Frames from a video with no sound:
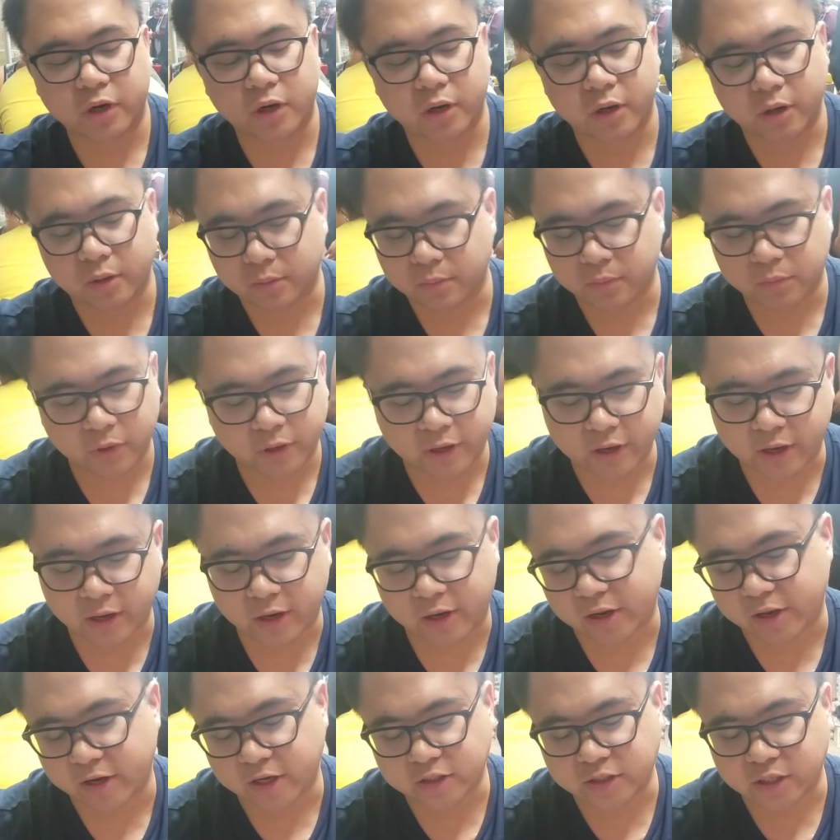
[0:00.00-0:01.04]
to get,
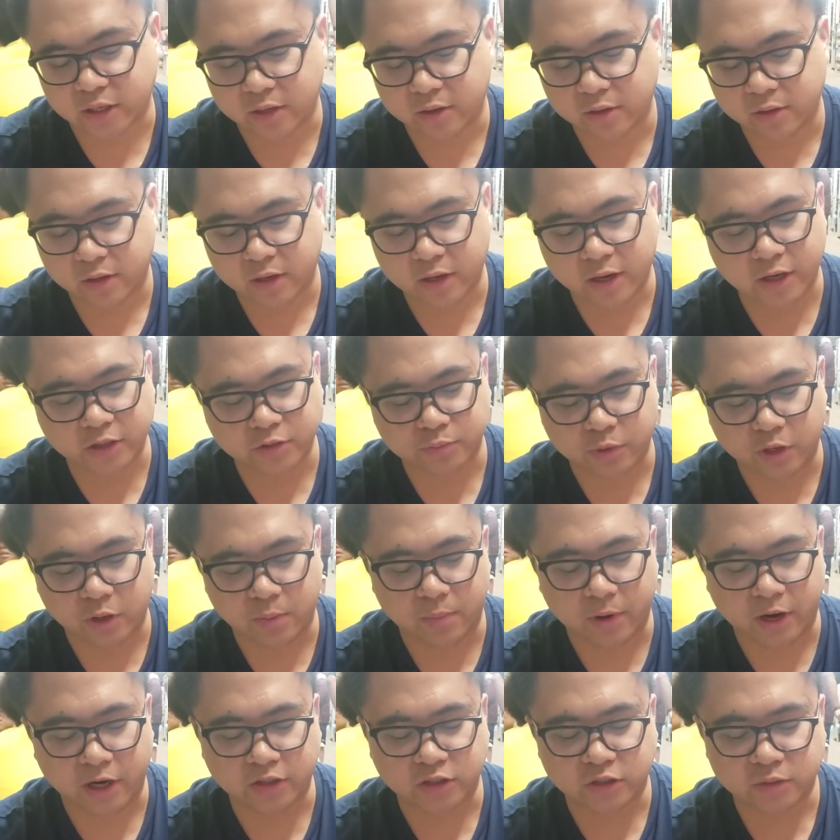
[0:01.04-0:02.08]
like I said, get as many
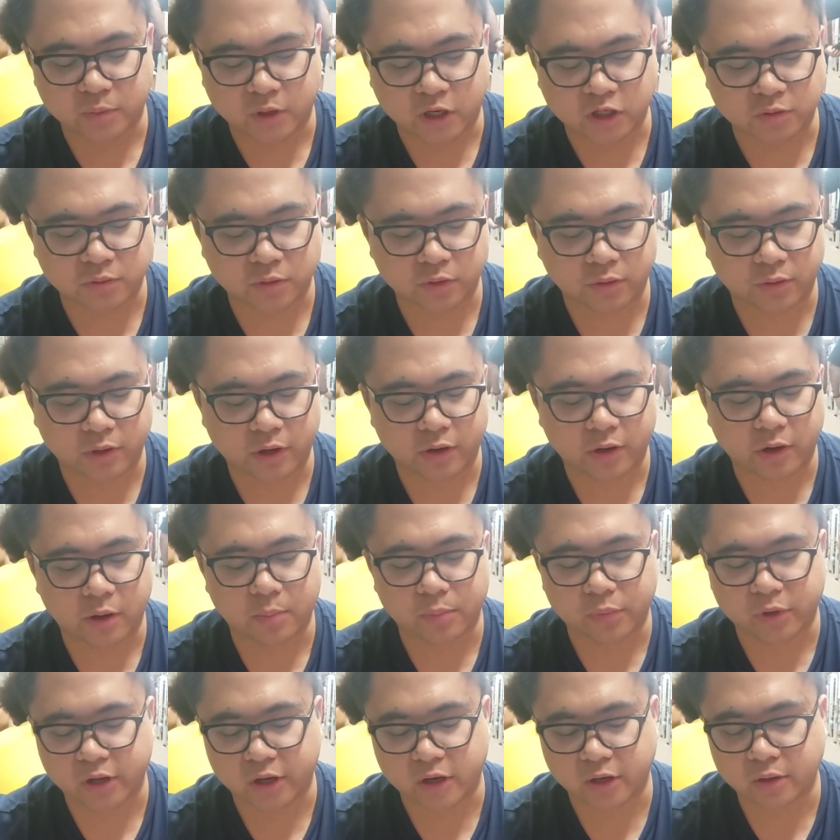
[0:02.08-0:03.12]
buys as possible in the round I
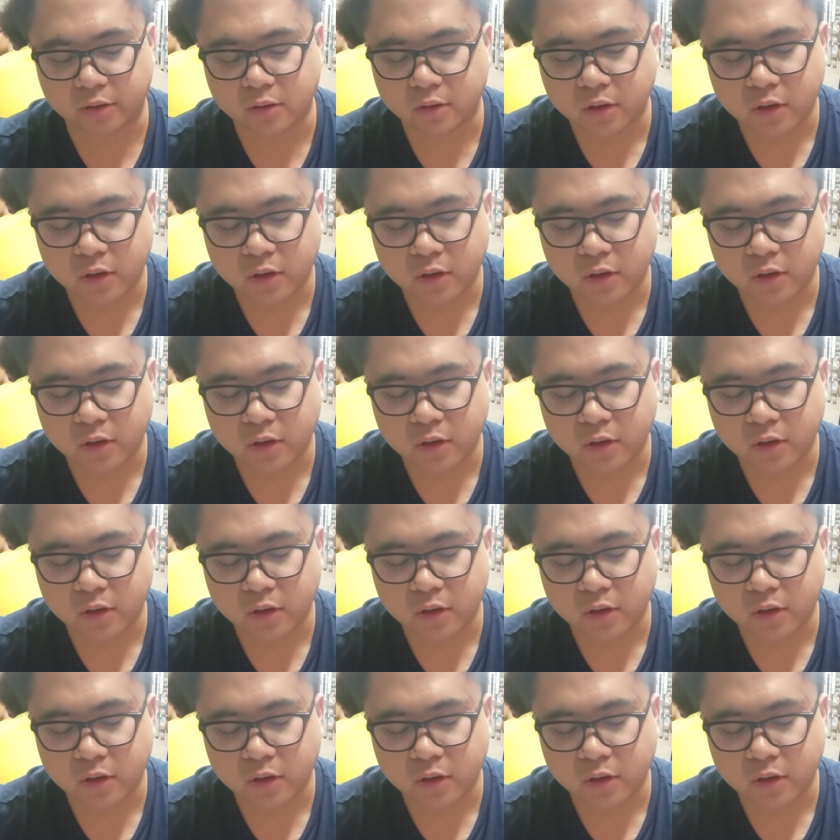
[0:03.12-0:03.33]
played.